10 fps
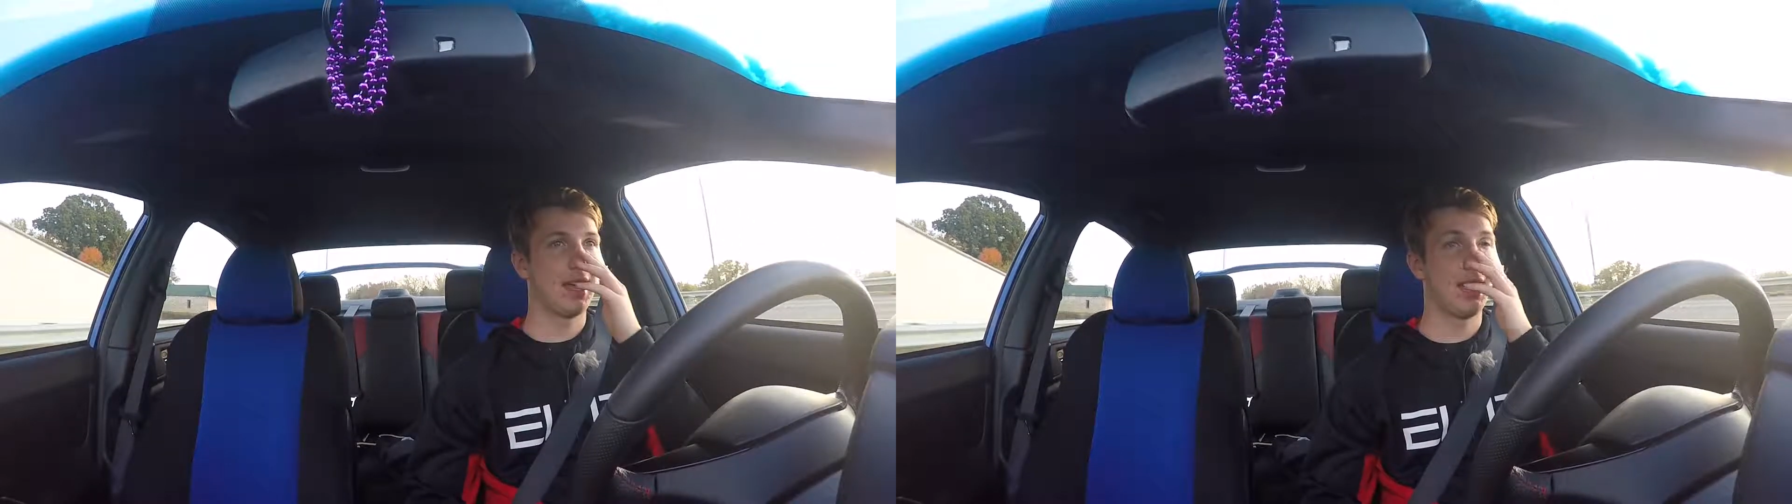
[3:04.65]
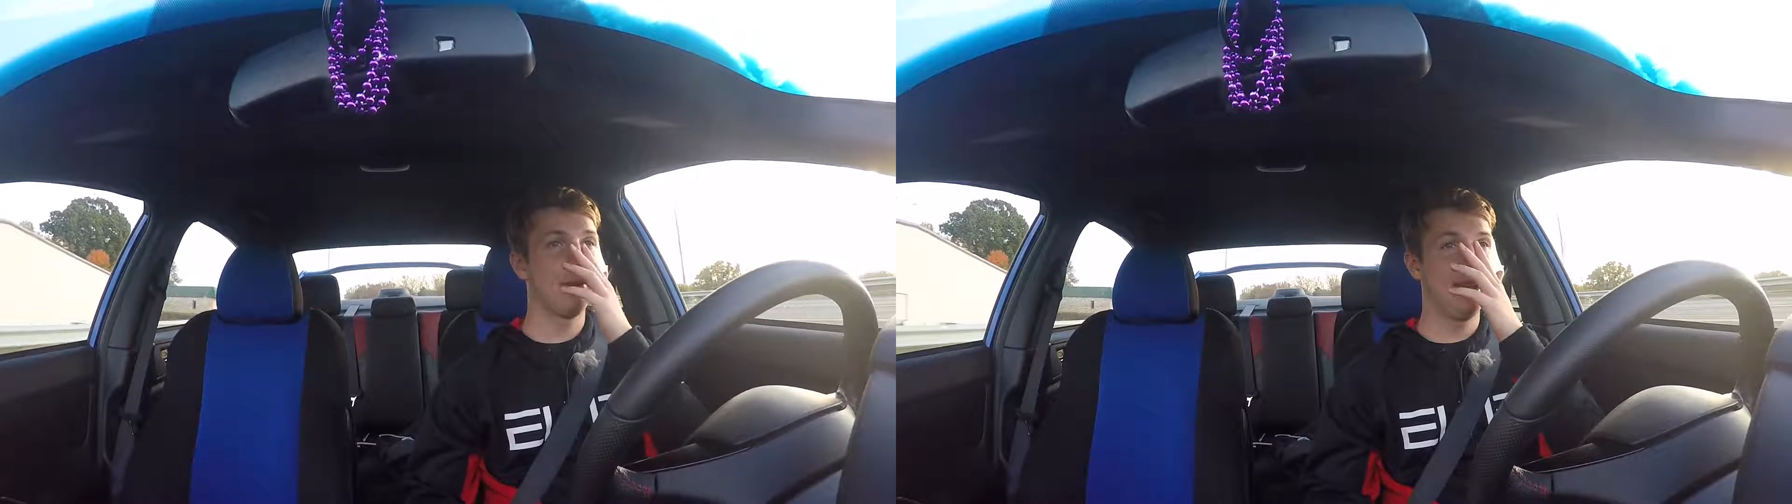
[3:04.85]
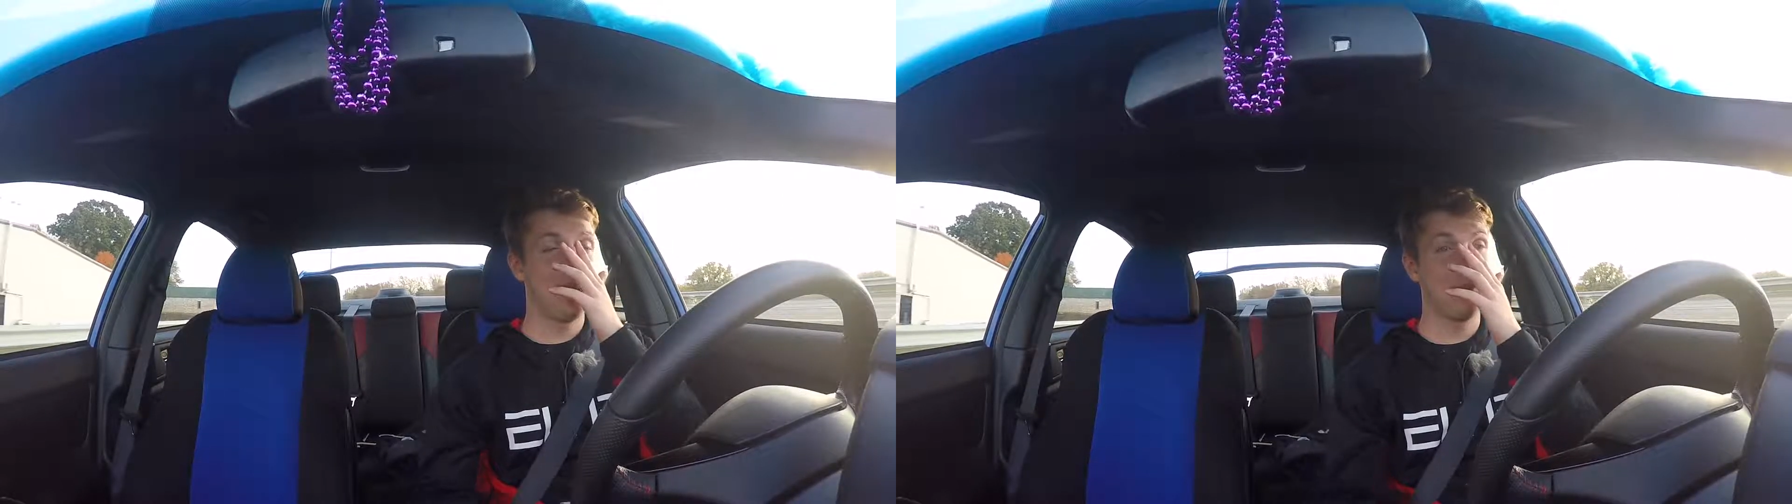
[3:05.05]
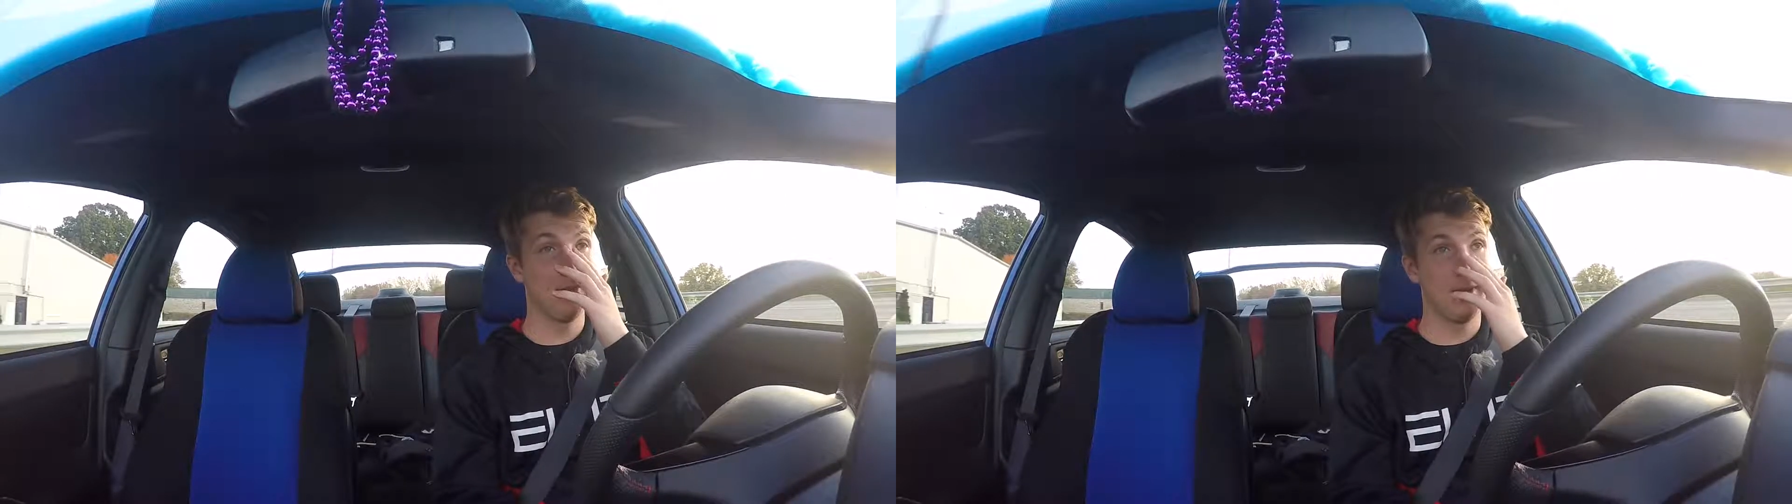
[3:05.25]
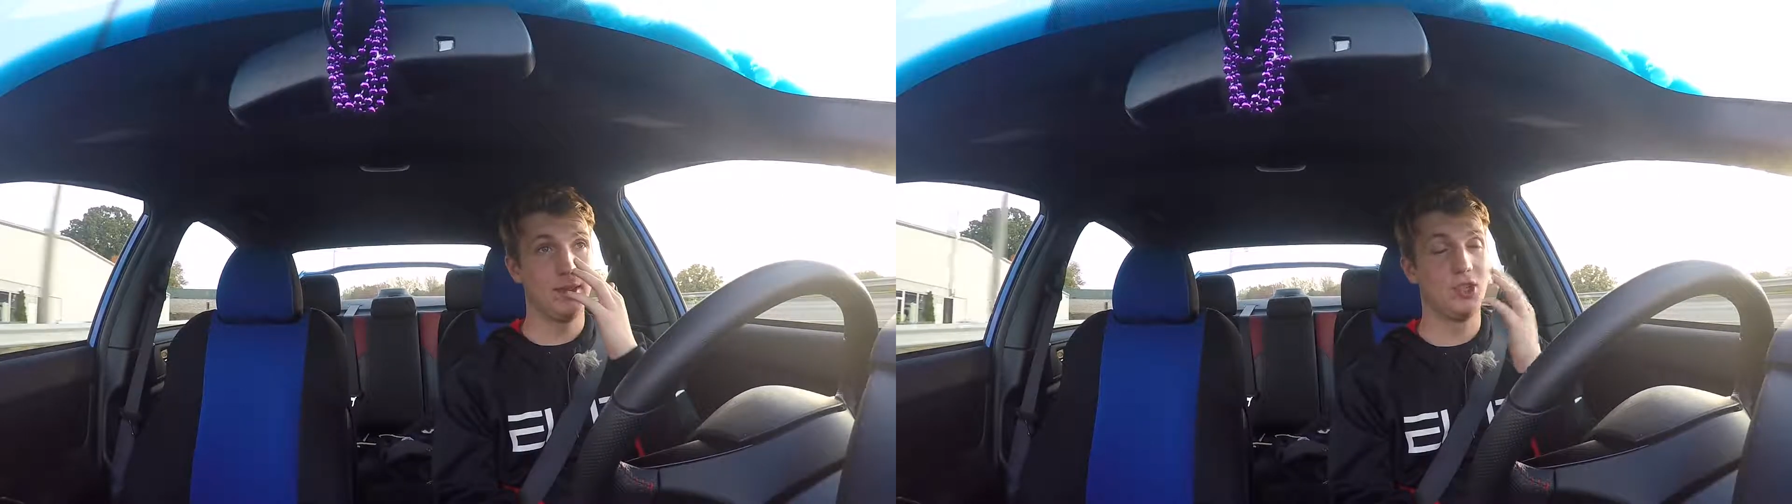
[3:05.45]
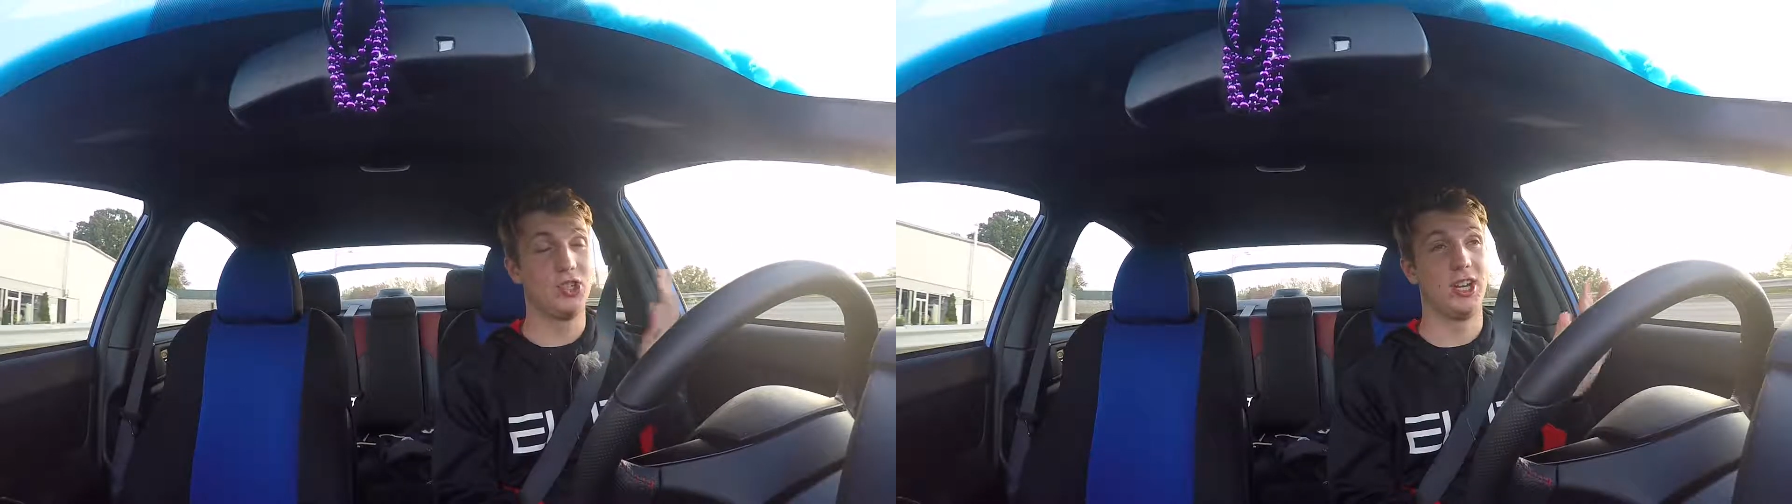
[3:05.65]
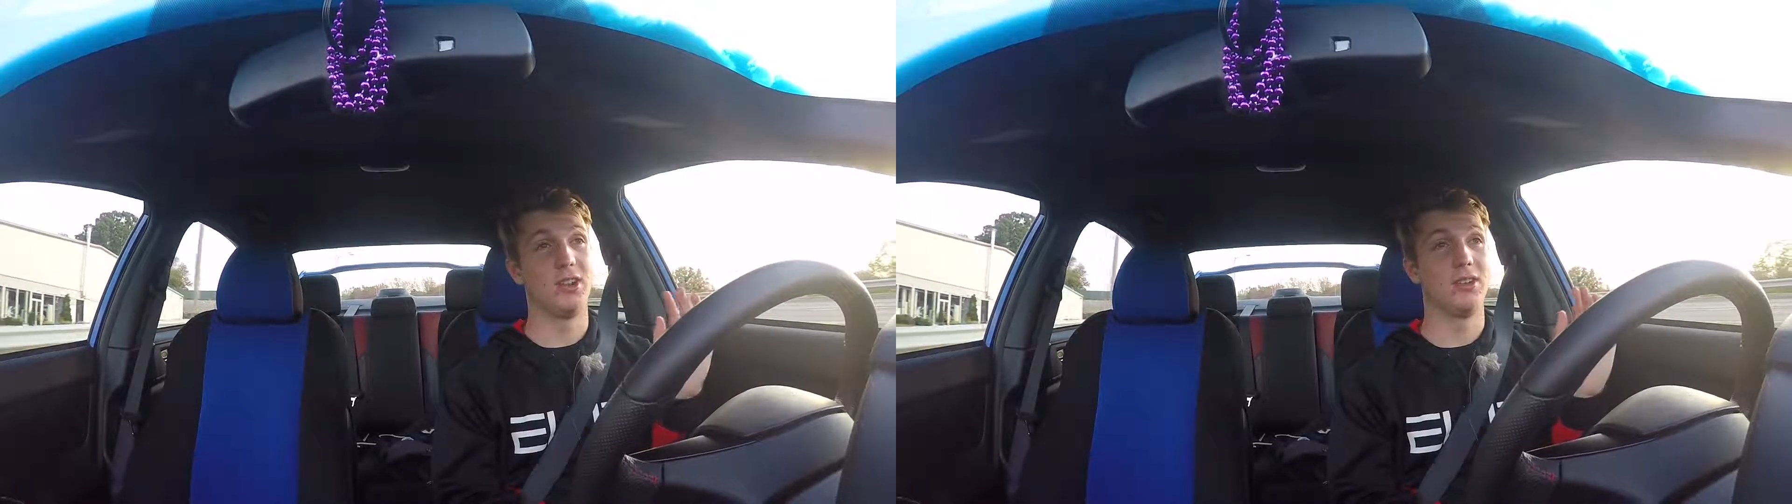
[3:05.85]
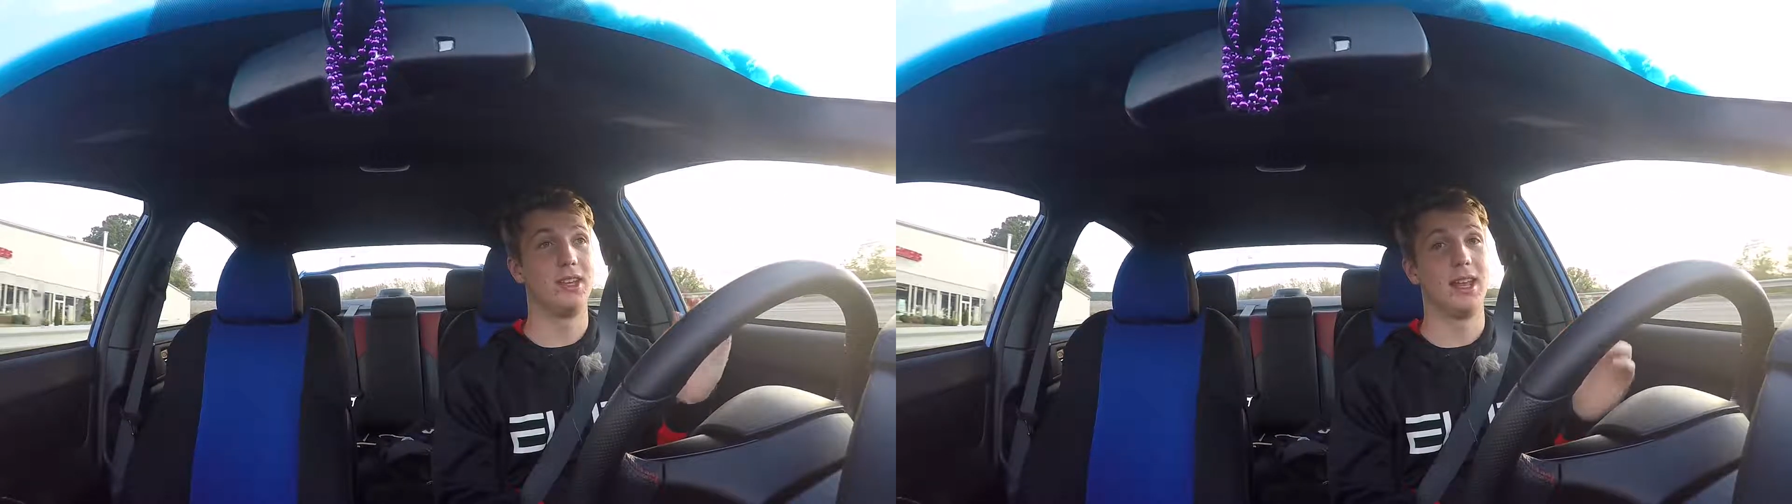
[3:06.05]
I really haven't even made the
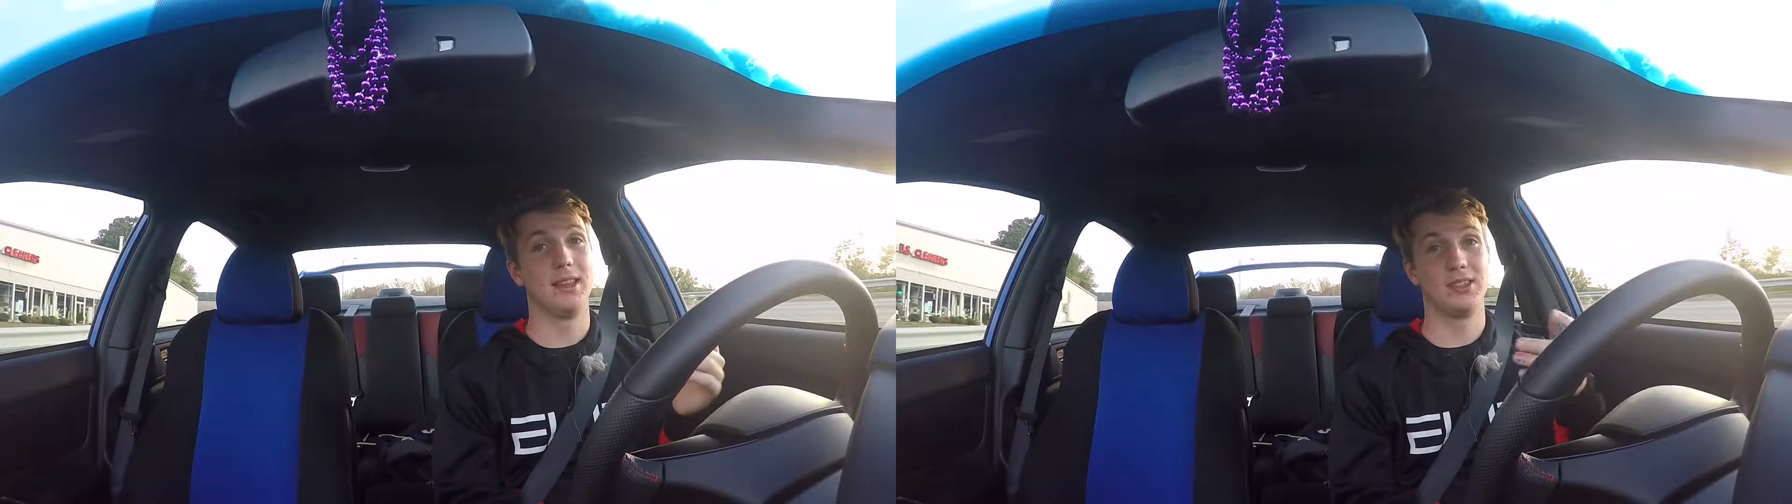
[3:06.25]
channel yet.